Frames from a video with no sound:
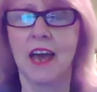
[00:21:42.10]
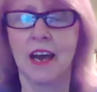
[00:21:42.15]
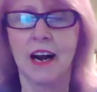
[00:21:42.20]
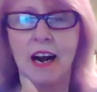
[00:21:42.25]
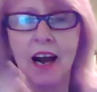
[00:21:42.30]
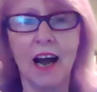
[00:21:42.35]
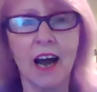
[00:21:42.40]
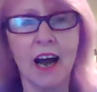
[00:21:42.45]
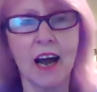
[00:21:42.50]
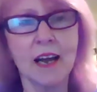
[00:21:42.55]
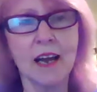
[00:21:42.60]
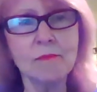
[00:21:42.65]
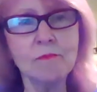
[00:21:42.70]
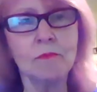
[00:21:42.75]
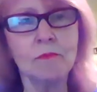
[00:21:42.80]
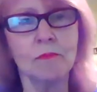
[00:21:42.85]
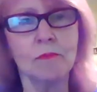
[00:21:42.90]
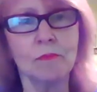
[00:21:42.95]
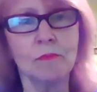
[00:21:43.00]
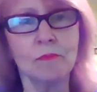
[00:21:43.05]
and
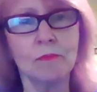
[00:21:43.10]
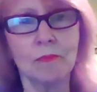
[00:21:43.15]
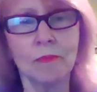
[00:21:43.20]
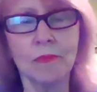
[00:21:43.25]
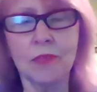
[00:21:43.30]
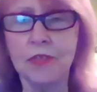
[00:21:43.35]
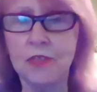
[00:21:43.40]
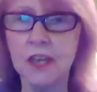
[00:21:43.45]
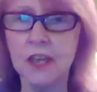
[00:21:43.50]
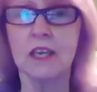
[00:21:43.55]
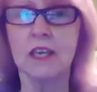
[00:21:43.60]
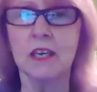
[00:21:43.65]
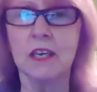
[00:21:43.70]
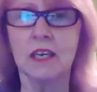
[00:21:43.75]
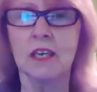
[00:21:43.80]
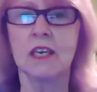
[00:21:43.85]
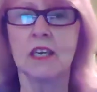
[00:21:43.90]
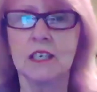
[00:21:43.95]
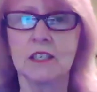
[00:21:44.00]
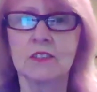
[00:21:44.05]
I'm
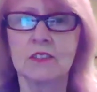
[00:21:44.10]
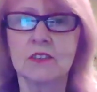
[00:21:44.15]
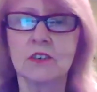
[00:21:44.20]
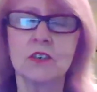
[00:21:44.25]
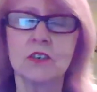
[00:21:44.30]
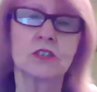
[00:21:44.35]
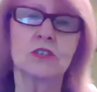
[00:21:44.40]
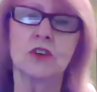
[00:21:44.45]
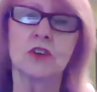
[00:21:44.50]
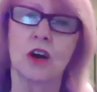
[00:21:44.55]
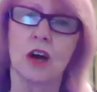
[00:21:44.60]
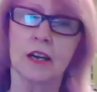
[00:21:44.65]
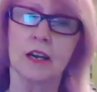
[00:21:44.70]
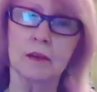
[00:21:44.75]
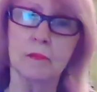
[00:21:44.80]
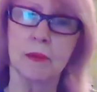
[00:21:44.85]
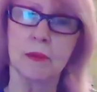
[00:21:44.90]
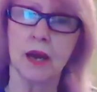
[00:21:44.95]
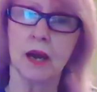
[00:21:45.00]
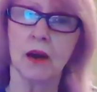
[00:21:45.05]
thinking he's going to
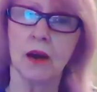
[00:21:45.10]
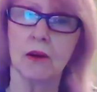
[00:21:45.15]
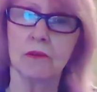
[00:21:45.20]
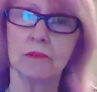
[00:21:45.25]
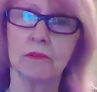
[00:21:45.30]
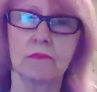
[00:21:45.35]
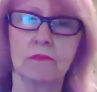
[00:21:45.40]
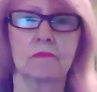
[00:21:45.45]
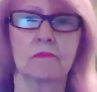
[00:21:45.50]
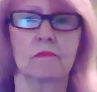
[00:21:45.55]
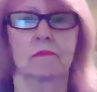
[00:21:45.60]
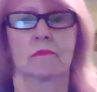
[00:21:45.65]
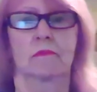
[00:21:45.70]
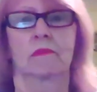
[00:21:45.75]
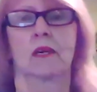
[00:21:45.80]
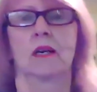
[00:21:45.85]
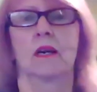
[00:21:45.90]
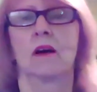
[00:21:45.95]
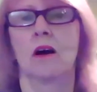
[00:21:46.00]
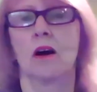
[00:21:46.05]
talk about,
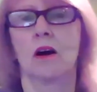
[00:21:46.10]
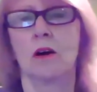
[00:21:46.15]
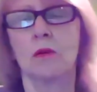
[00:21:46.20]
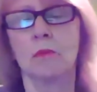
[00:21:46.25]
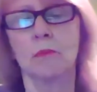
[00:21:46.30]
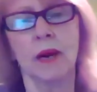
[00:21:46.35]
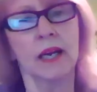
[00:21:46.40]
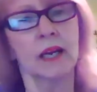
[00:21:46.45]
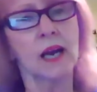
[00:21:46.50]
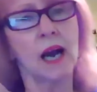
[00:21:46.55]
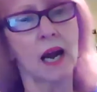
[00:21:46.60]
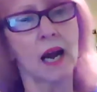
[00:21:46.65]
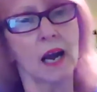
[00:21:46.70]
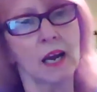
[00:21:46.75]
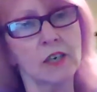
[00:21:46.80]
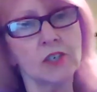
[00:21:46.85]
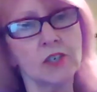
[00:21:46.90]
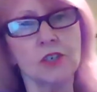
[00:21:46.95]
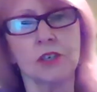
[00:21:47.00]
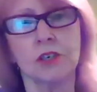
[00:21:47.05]
oh my
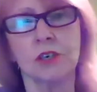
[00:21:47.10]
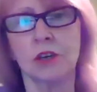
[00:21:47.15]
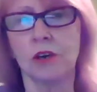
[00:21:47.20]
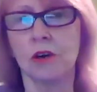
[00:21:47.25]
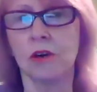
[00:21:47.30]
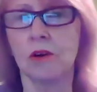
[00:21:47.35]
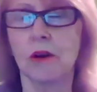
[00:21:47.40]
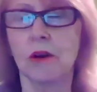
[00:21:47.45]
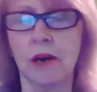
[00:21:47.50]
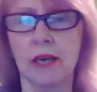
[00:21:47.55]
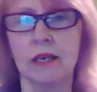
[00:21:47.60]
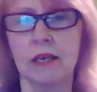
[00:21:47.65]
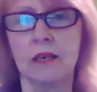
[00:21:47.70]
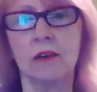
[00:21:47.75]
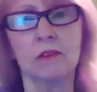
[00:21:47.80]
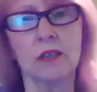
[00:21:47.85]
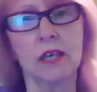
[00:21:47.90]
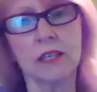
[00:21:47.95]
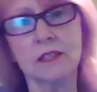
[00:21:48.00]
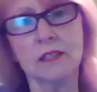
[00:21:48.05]
gosh, you know,
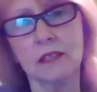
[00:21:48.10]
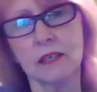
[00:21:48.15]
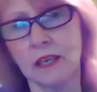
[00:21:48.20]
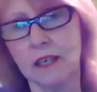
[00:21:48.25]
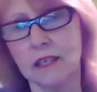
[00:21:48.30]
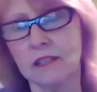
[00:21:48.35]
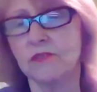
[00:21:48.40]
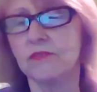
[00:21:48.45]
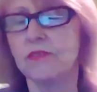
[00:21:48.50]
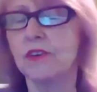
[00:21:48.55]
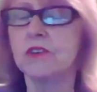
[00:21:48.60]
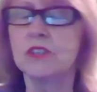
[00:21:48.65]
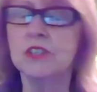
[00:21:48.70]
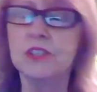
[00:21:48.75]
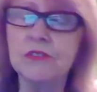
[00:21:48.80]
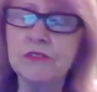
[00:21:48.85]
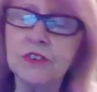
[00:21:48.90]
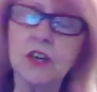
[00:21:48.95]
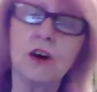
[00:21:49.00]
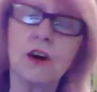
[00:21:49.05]
it's very
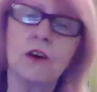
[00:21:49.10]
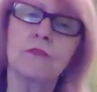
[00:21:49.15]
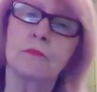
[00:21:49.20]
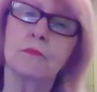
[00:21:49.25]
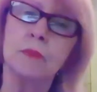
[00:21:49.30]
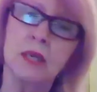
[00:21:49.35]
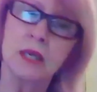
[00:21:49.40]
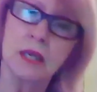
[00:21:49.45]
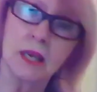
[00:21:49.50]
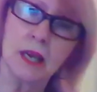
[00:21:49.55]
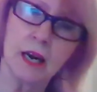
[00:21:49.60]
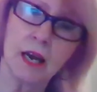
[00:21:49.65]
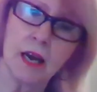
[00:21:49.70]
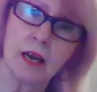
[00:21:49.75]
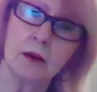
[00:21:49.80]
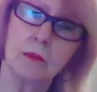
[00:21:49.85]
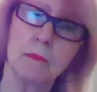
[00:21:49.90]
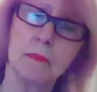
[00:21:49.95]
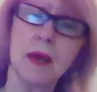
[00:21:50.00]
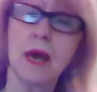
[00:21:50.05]
difficult for me to get
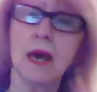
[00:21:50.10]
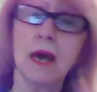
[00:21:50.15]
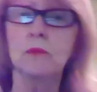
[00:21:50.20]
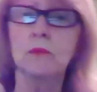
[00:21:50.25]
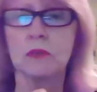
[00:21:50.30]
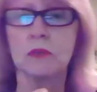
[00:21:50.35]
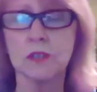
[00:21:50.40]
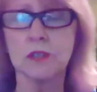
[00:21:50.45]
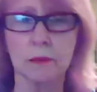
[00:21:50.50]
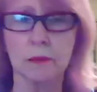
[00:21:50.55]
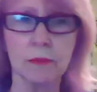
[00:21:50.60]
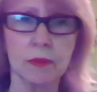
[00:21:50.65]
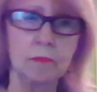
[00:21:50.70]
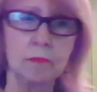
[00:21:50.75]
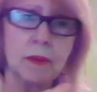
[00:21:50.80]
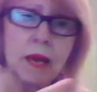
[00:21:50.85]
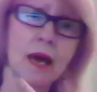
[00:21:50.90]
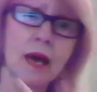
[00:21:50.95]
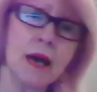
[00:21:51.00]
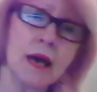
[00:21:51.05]
out of bed once I'm
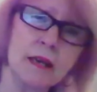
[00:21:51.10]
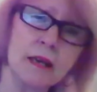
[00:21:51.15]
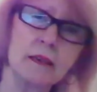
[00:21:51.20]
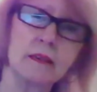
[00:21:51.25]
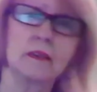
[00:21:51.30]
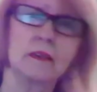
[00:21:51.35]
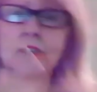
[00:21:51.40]
in bed,